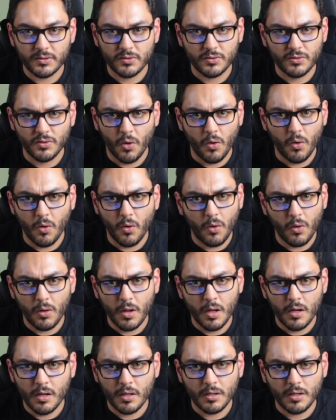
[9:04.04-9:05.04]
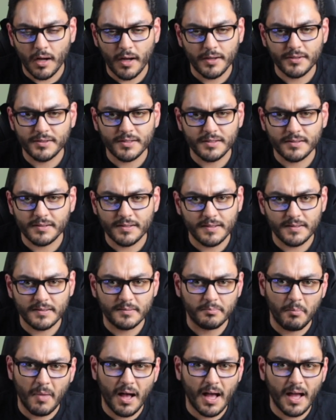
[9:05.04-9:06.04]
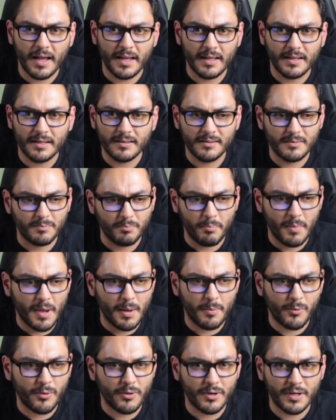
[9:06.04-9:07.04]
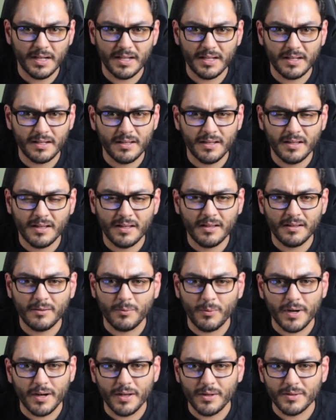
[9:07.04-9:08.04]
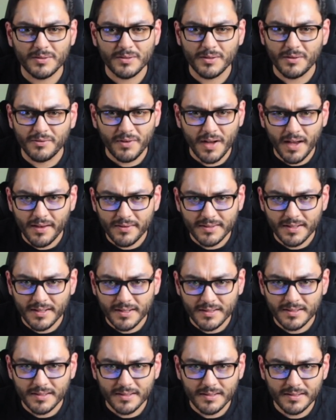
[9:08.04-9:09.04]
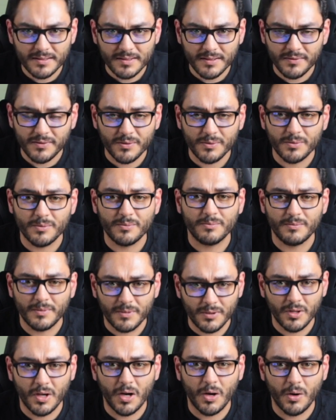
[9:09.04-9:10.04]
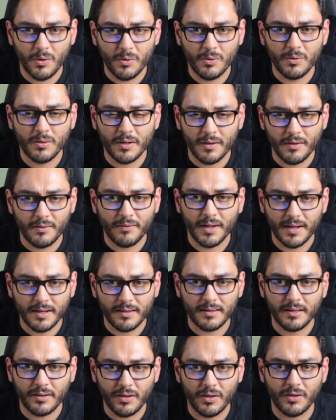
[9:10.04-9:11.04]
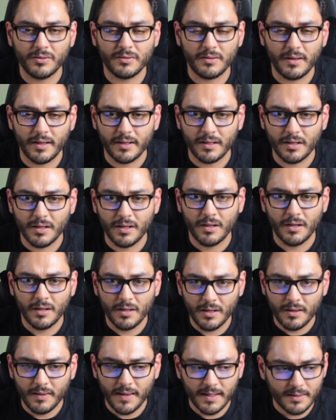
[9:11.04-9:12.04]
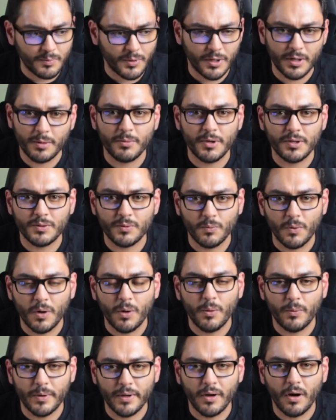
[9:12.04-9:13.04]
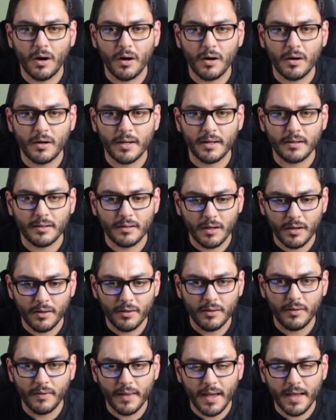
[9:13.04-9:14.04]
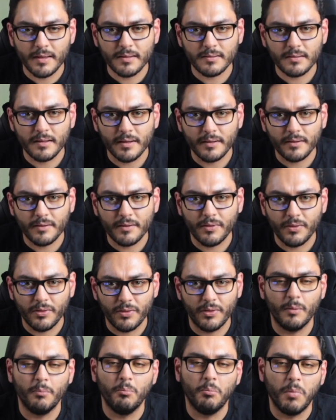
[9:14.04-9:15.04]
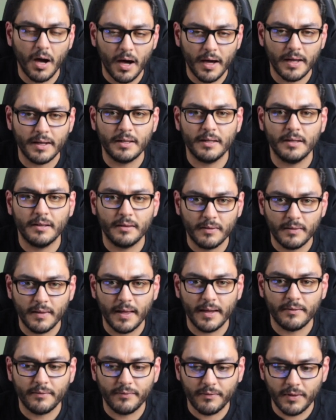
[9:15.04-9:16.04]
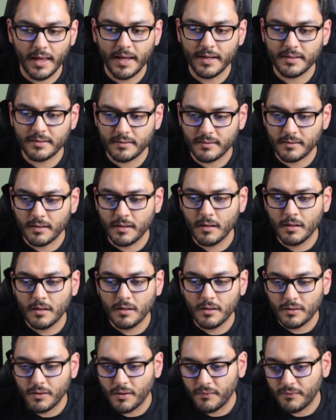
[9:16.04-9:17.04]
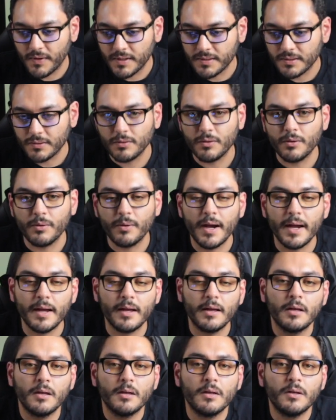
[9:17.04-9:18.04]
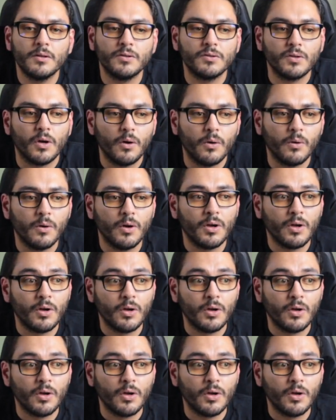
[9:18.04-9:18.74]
soul, consciousness, mind, memory. What else? The five senses. If you know of anything else, like, that's pretty much what we are. And other than that, it's like the body and like flesh and the physical, right? So